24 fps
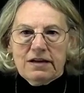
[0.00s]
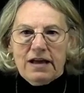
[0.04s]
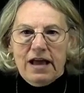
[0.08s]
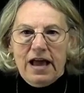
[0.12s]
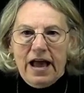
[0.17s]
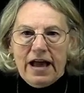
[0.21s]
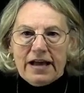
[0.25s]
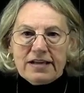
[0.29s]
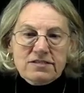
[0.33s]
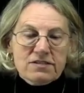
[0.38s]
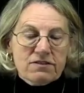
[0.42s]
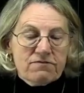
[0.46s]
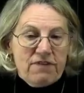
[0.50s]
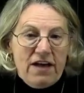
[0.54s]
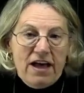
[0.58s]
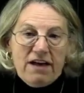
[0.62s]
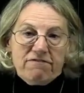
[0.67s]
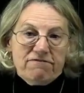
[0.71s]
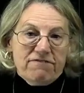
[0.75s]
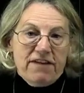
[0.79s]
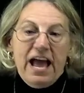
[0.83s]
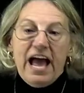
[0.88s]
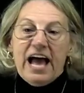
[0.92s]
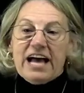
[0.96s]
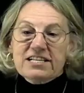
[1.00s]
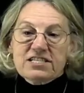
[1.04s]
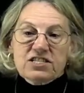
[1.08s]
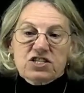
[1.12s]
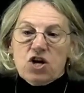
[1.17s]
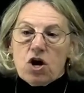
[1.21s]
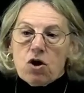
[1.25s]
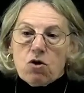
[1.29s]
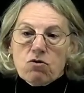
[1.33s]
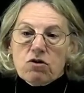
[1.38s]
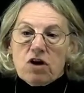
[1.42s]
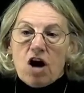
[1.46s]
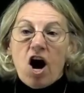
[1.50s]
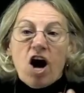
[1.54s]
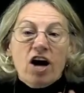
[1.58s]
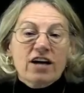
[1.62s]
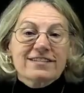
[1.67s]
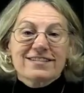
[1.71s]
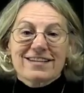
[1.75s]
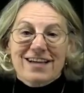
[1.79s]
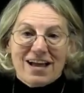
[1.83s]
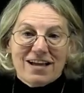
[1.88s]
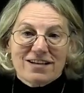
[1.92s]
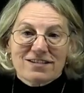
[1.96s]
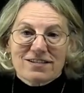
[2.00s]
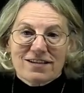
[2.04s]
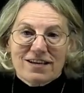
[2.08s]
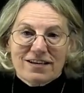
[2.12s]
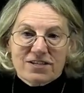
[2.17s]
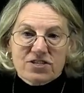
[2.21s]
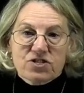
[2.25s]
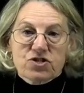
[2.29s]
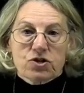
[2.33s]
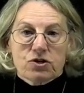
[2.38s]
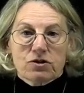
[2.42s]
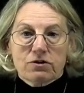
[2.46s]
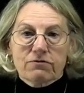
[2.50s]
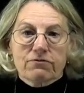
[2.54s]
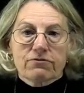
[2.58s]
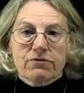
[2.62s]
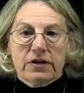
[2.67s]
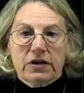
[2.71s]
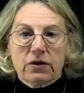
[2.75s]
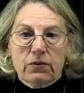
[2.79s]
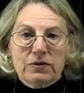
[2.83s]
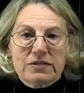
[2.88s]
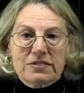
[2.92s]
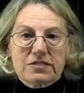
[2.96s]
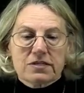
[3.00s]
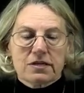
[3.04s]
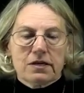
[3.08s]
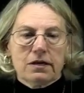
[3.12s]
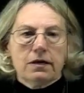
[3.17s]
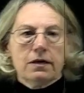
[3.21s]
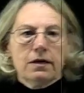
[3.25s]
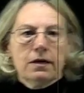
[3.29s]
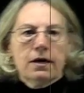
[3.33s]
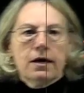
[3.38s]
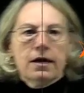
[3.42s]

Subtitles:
x of f has no content at a certain frequency.